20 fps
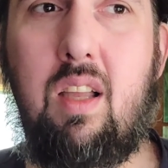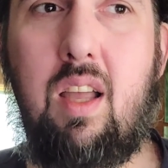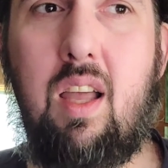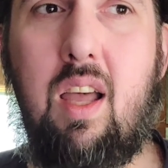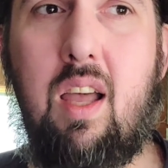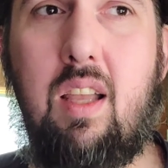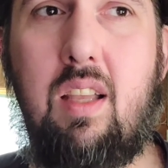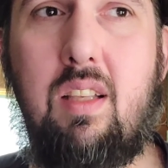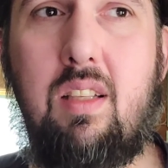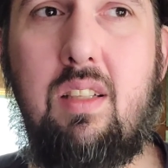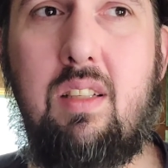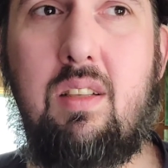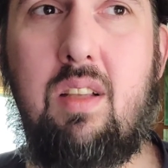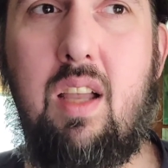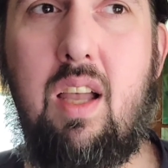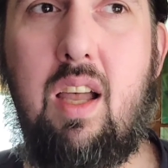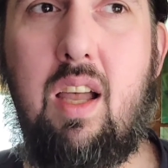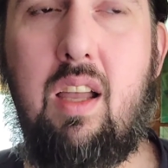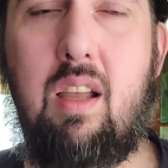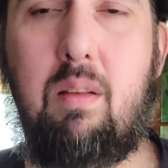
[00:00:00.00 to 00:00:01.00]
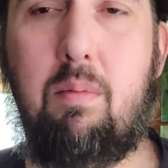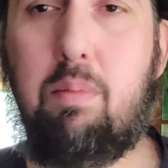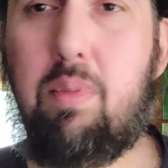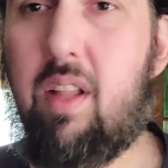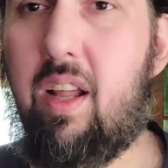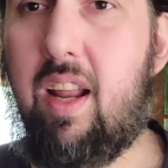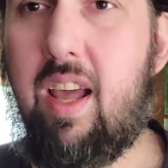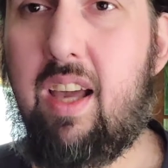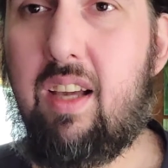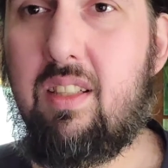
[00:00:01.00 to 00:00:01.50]
as
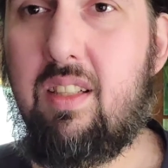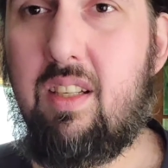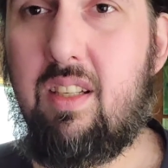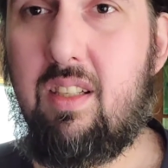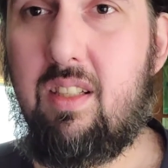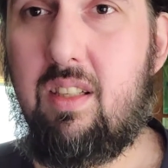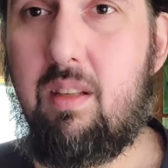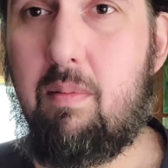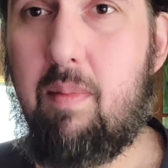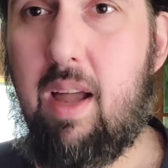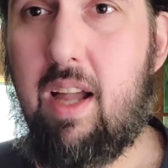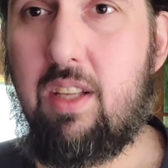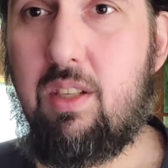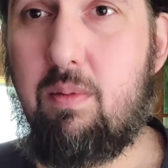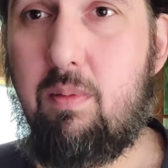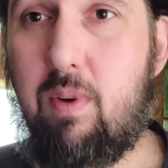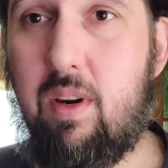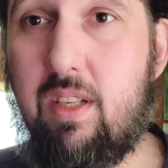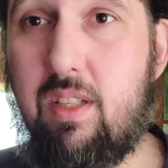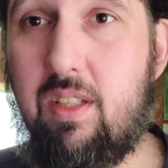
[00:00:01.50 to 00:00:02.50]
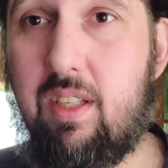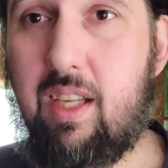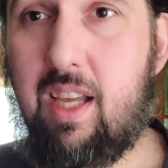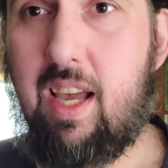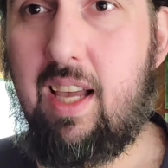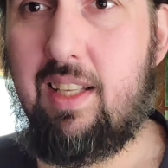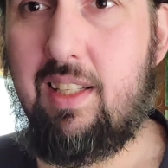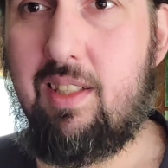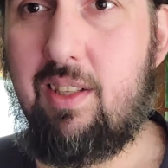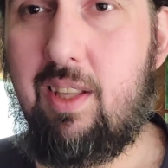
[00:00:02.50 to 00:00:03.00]
Blood Axes, the match and the rest of the
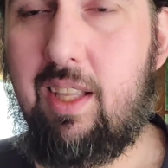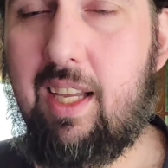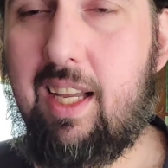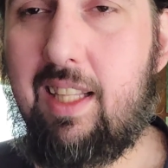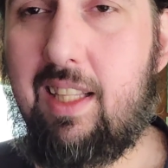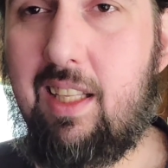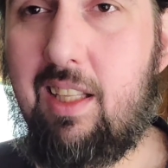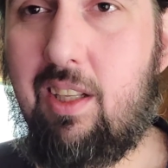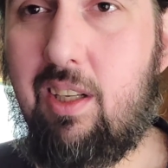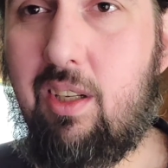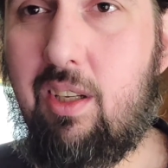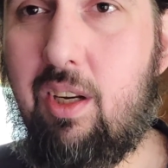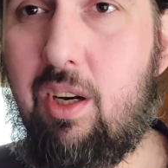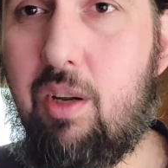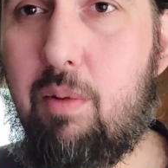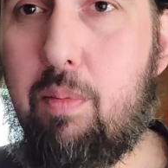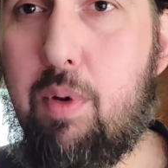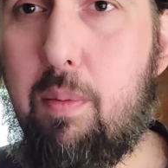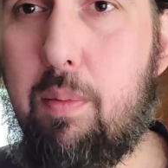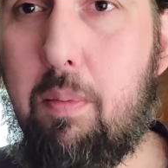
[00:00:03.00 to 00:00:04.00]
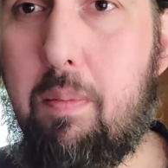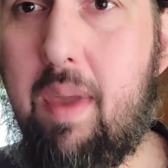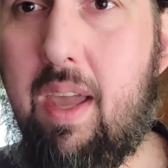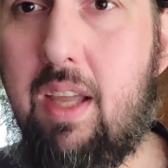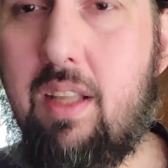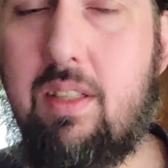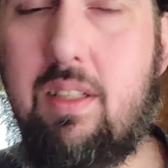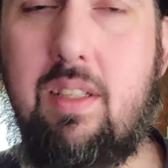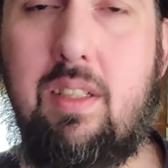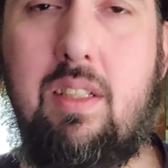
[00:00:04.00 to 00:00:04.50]
guys, so they got the little, purple
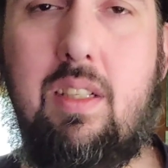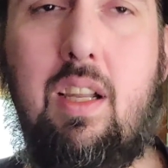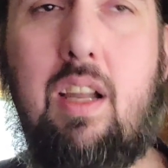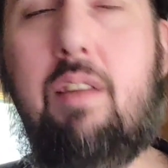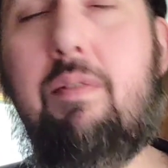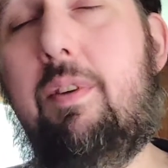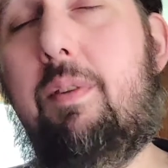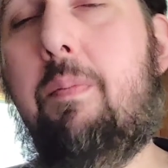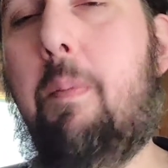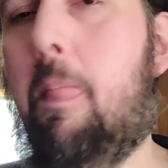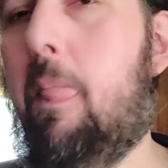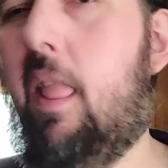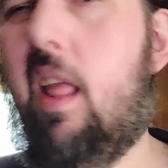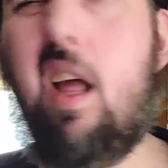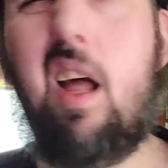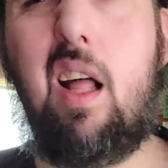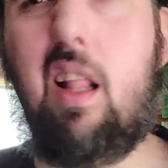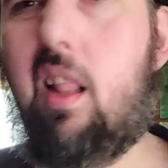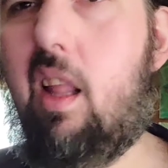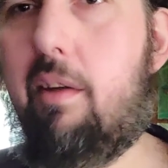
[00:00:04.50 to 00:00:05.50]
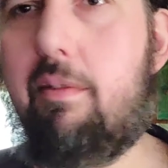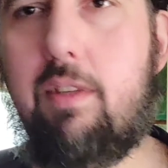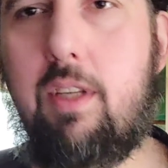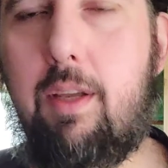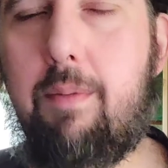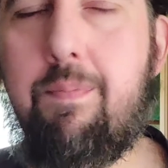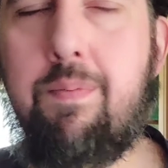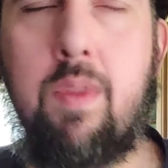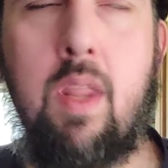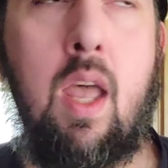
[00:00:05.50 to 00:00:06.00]
pants and stuff, and I loved
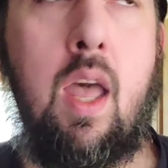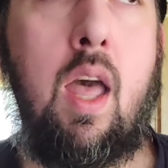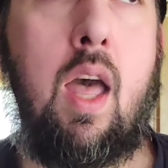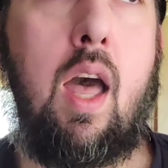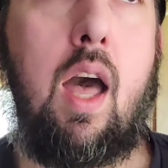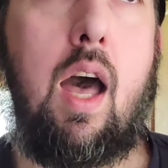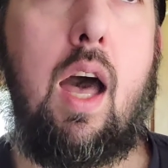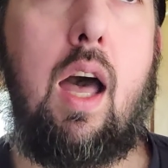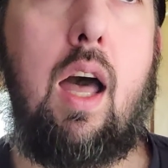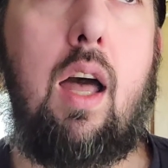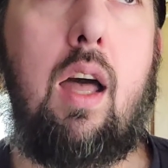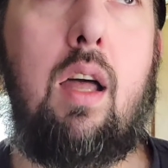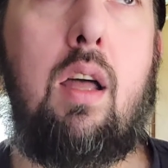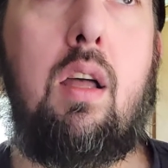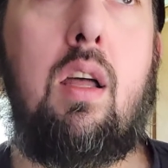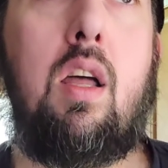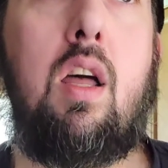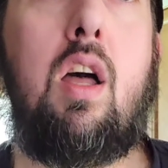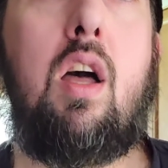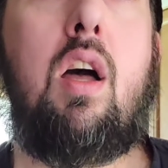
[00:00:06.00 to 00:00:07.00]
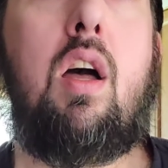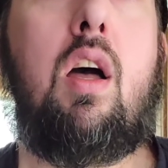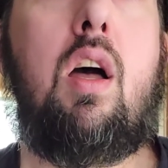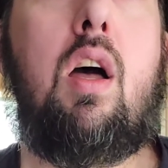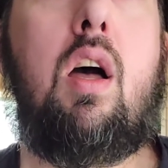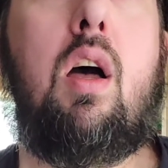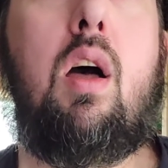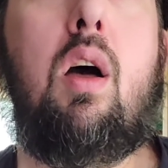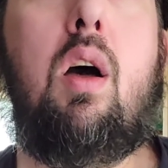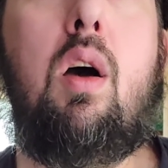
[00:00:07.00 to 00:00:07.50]
it. But
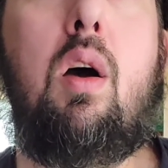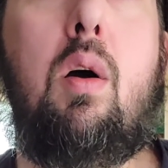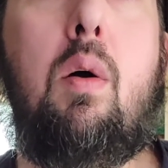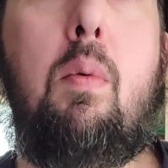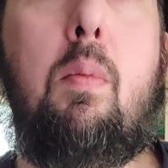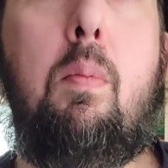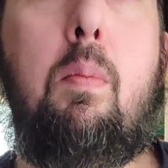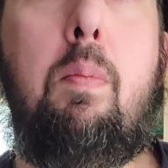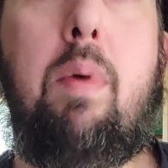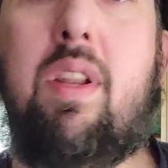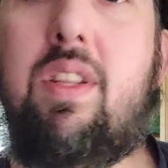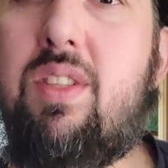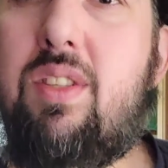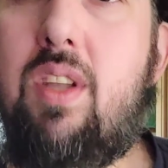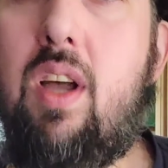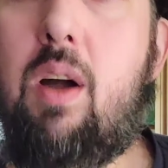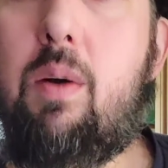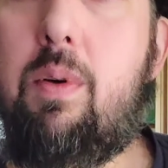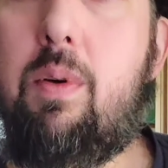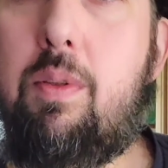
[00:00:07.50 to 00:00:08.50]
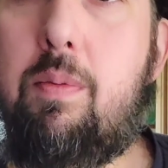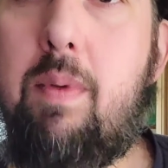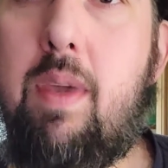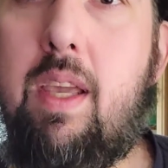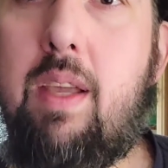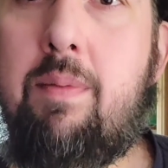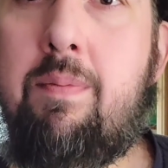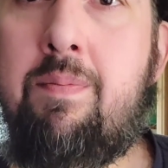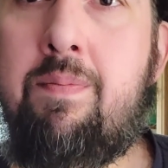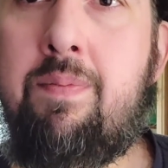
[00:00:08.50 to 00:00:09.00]
it stuck with
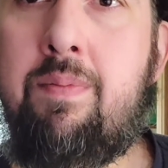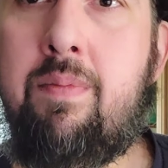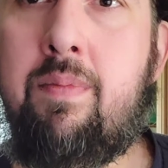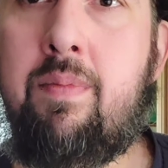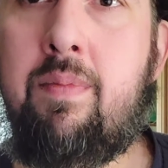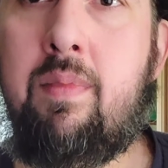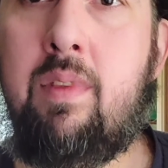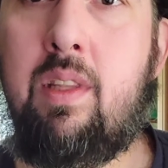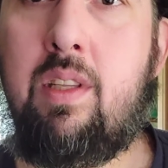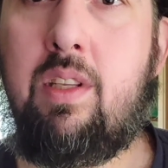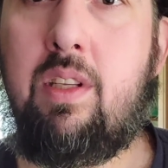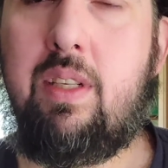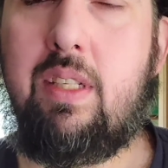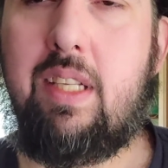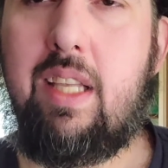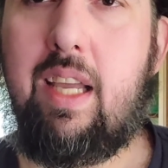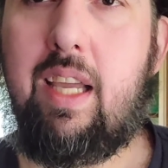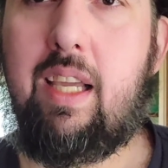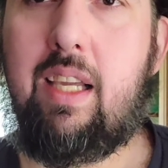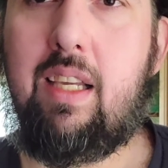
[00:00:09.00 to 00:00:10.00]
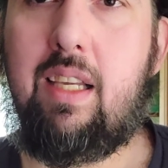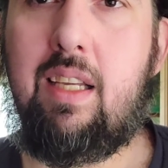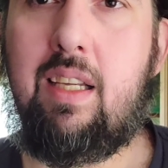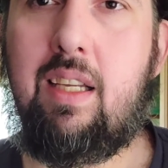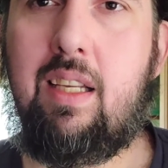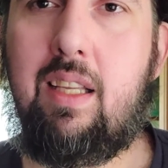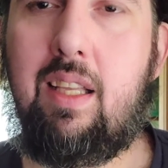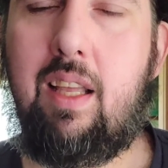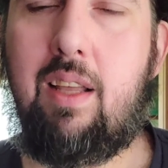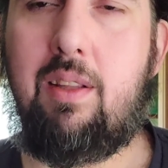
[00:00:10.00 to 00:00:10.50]
me. She's like,
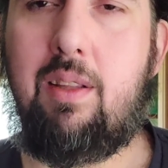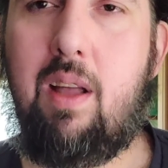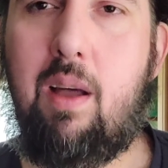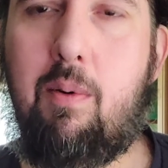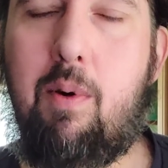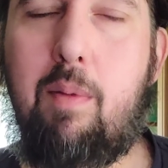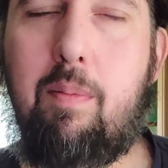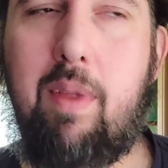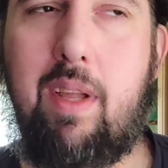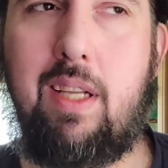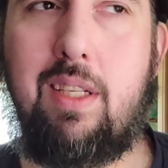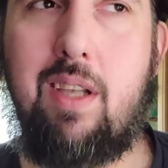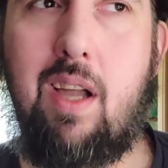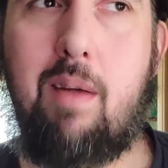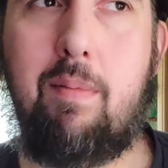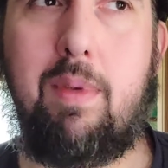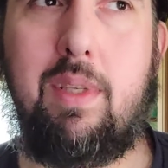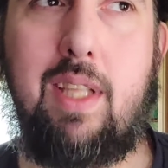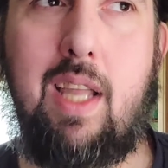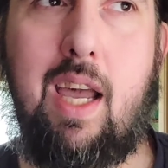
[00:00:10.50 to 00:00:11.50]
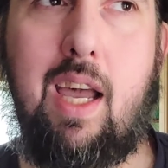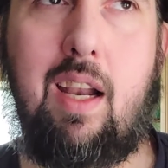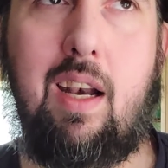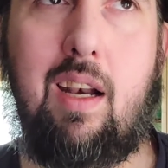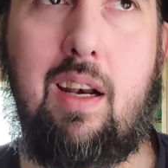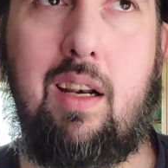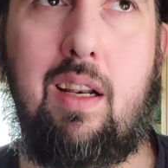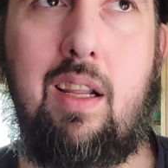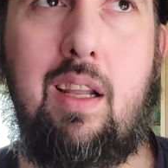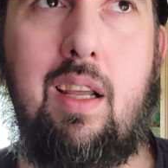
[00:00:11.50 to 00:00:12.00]
I want to play zombies, Dad.
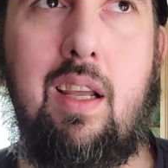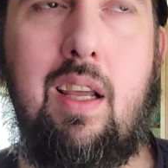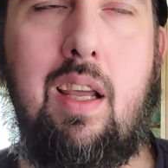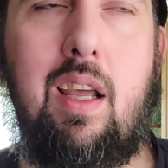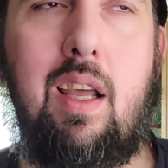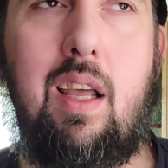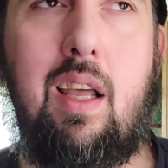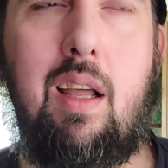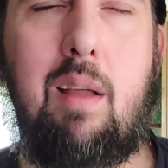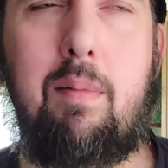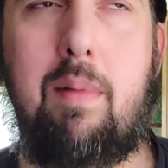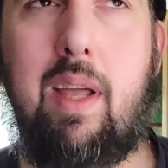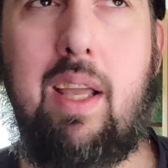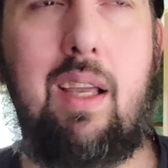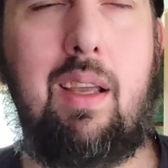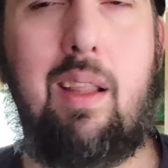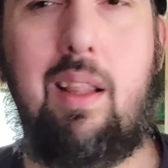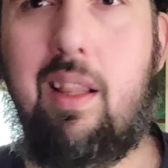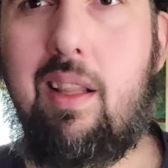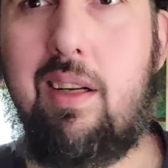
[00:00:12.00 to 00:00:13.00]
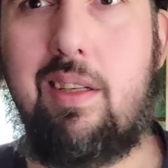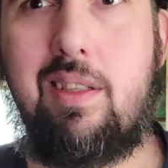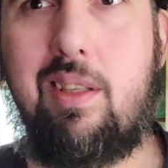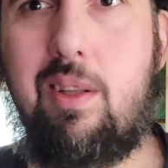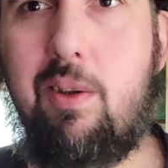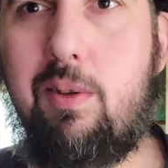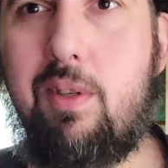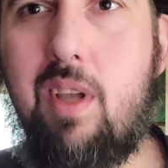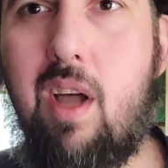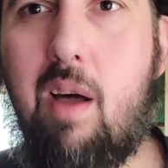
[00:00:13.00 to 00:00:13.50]
I'm like, and there's
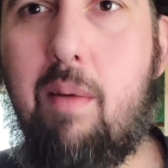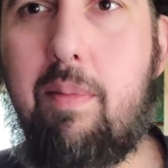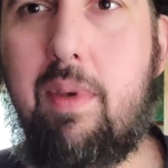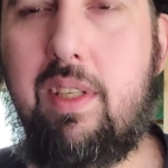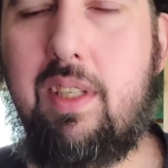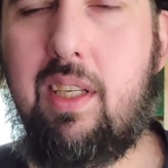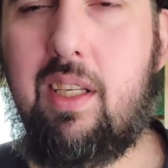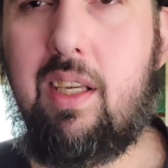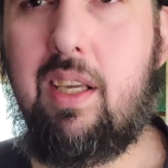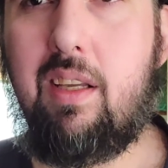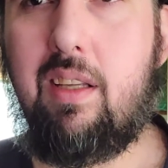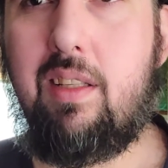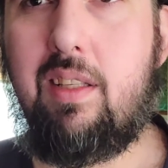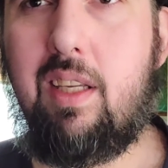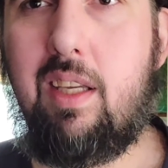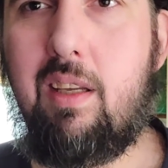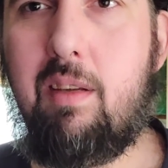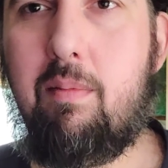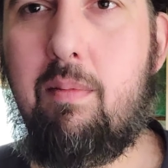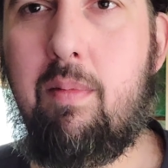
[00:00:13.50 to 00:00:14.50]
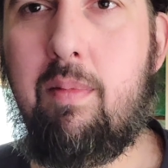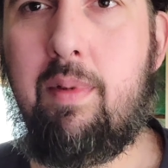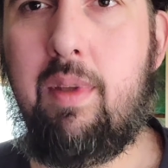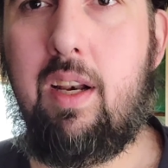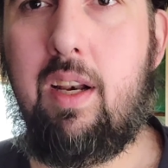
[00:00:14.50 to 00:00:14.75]
no zombies in Kill Team.